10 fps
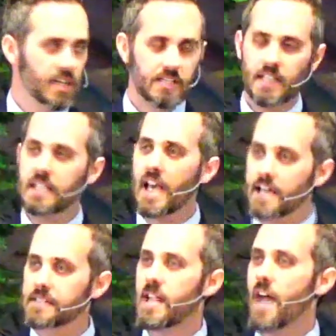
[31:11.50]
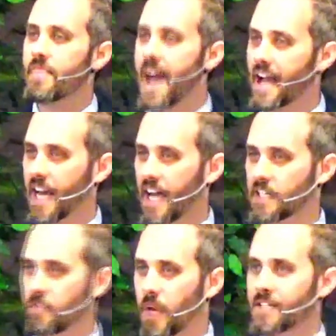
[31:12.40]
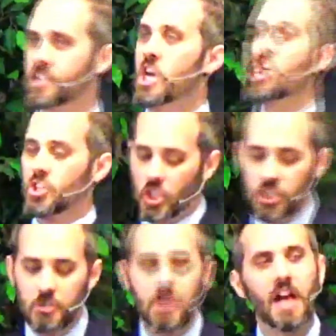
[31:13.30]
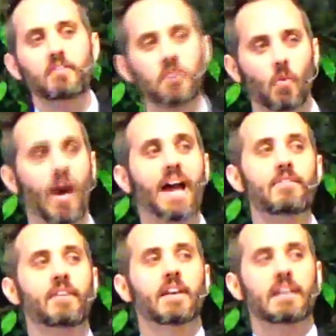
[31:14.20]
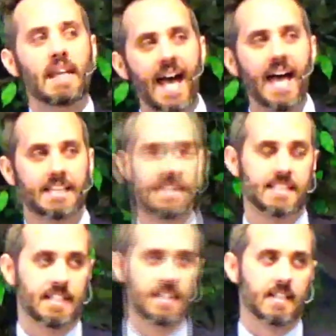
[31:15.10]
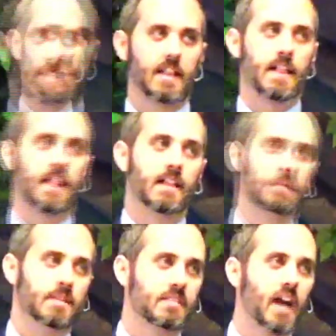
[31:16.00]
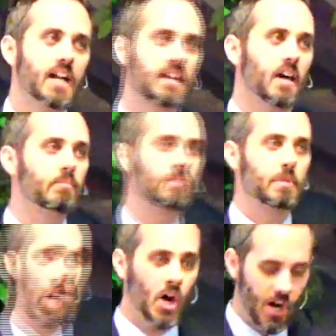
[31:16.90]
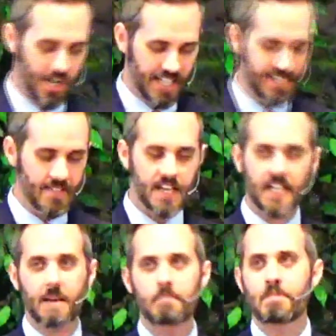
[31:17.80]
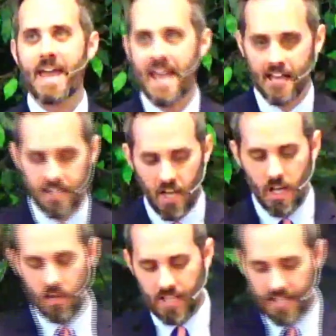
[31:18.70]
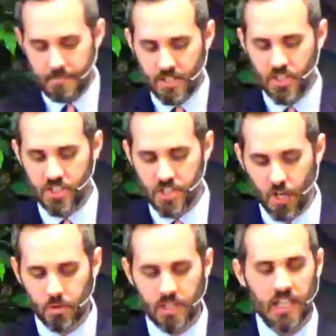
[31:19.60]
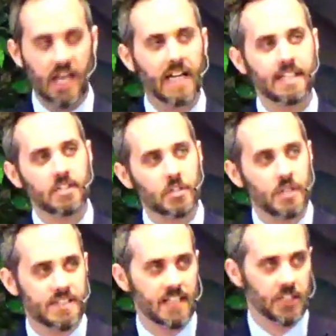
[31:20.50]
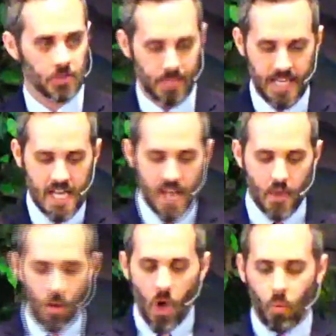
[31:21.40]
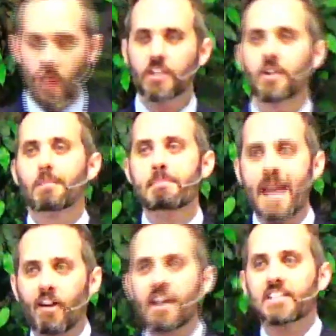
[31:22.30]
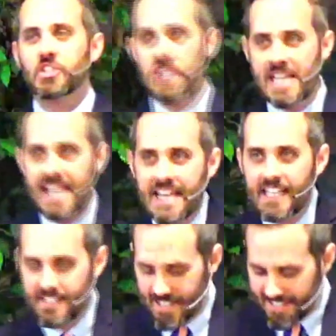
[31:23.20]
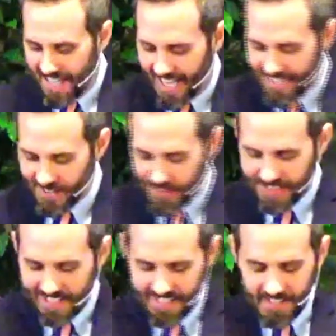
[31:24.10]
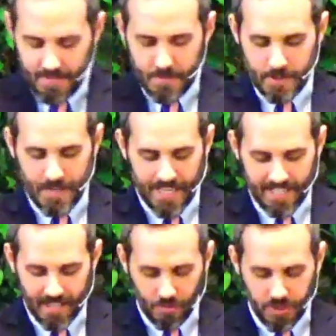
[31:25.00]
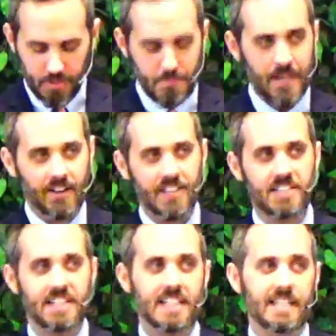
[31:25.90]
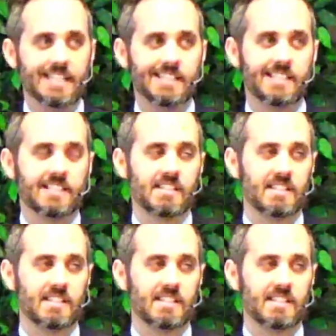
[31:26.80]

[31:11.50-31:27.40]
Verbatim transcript: He said, "Yes, not that kind of must. Should you love your wife? Yes. But it's got to come from the heart. It's not a command. Okay, let me just toe the line and do this a little bit. That what your marriage needs," this guy told the, the man, "what your marriage needs